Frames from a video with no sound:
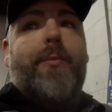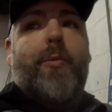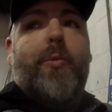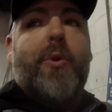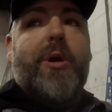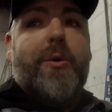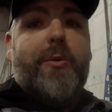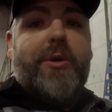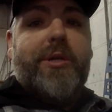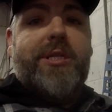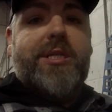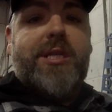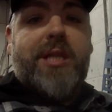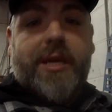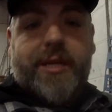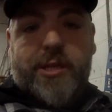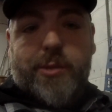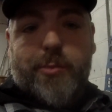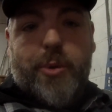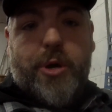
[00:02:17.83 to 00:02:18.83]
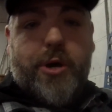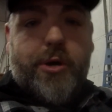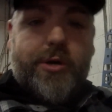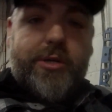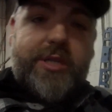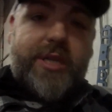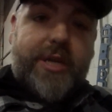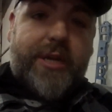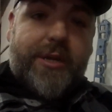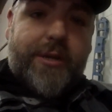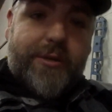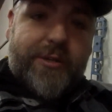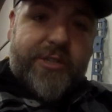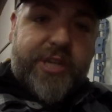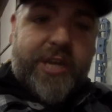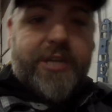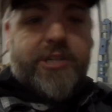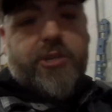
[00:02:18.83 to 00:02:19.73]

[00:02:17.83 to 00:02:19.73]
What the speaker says: we would sling the bars here, change